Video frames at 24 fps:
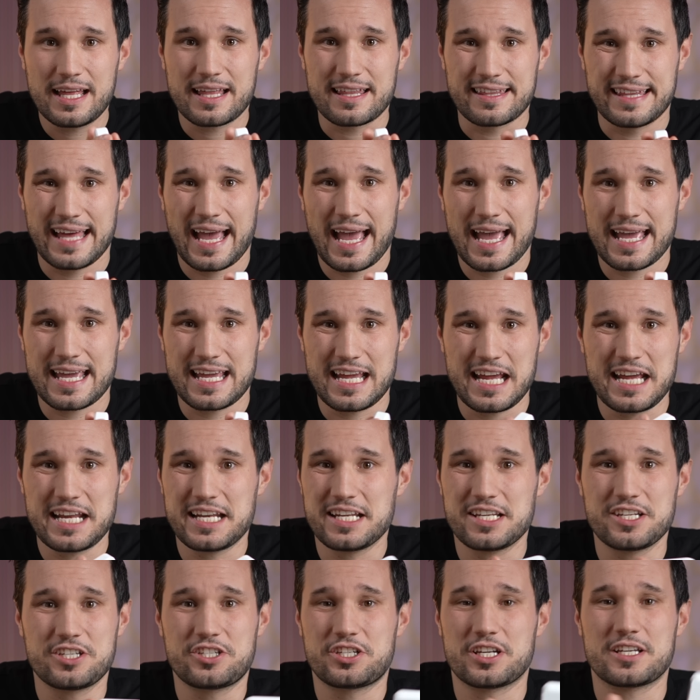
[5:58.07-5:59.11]
that it
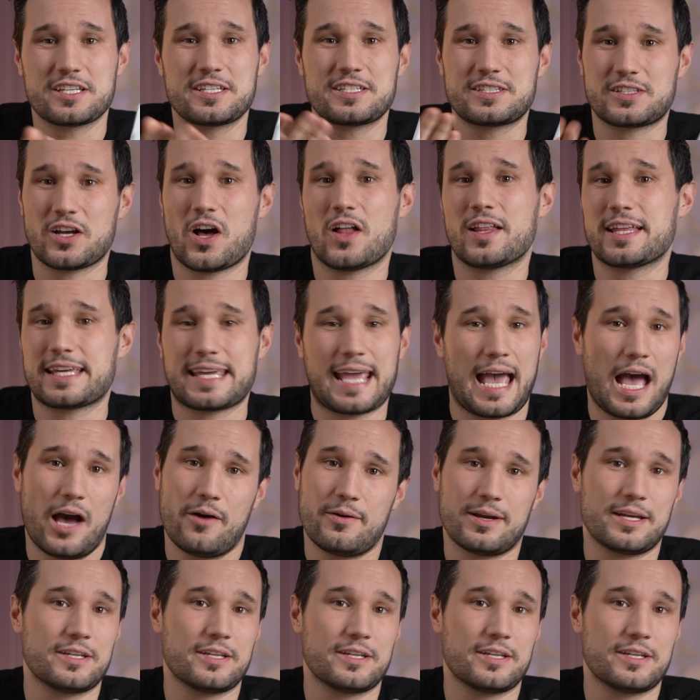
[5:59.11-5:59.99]
is just stalling out.